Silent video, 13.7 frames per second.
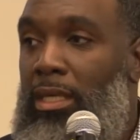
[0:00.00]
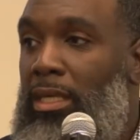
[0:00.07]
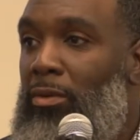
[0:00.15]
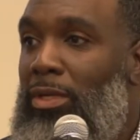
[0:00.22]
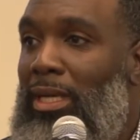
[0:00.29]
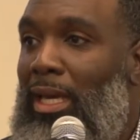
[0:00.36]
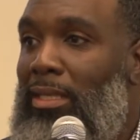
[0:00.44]

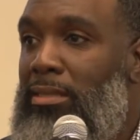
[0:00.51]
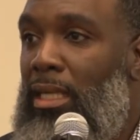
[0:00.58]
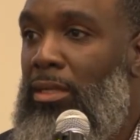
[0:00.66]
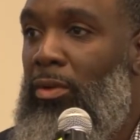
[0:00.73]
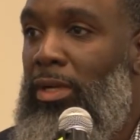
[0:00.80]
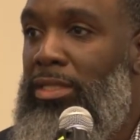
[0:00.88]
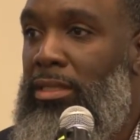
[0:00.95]
And when I asked that
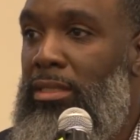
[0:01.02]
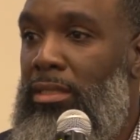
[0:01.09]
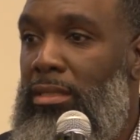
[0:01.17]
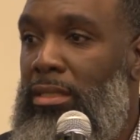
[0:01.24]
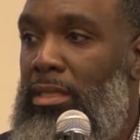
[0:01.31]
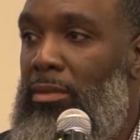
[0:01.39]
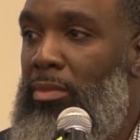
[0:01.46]
question,
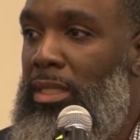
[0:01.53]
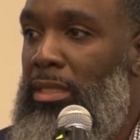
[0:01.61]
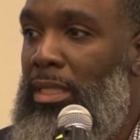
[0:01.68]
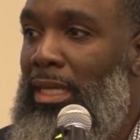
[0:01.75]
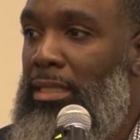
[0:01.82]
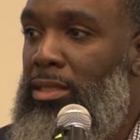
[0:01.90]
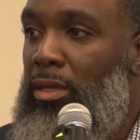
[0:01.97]
the young men
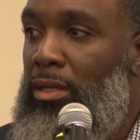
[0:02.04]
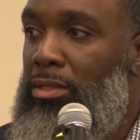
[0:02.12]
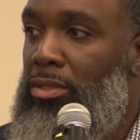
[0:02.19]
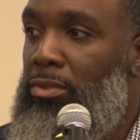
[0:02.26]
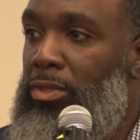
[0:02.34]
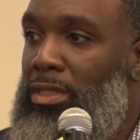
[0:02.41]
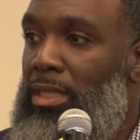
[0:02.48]
that I talked
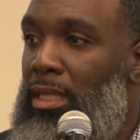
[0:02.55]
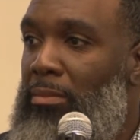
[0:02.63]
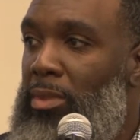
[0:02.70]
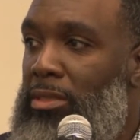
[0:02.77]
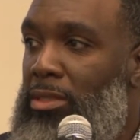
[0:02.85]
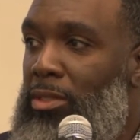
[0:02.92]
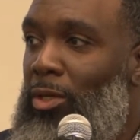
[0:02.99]
to said,
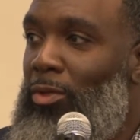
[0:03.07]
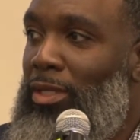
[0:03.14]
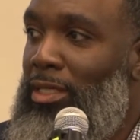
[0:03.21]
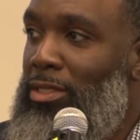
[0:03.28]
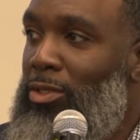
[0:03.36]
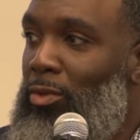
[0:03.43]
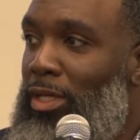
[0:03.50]
"Mr. Cole,
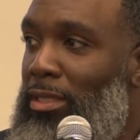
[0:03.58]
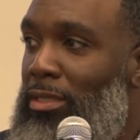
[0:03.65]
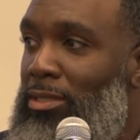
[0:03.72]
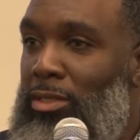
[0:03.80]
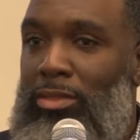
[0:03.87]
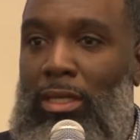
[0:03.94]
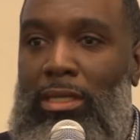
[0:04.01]
that's great
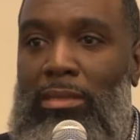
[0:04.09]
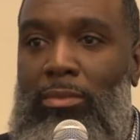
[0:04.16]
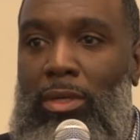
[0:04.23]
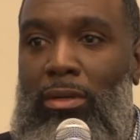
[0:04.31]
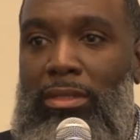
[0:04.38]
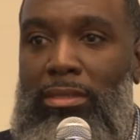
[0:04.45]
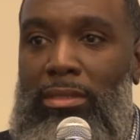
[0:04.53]
that you're talking about
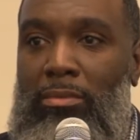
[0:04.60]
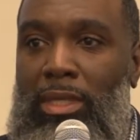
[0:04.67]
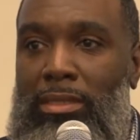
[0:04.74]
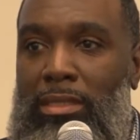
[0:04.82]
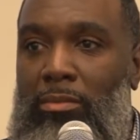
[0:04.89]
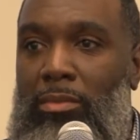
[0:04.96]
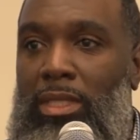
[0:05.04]
all these
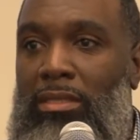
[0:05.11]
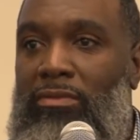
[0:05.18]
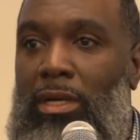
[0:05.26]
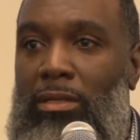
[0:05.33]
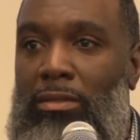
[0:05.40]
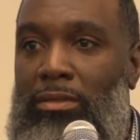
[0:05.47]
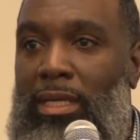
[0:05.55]
amazing men of
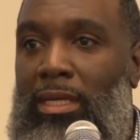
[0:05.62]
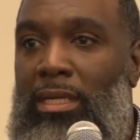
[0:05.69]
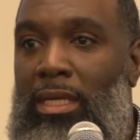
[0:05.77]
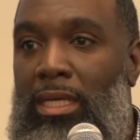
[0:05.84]
color that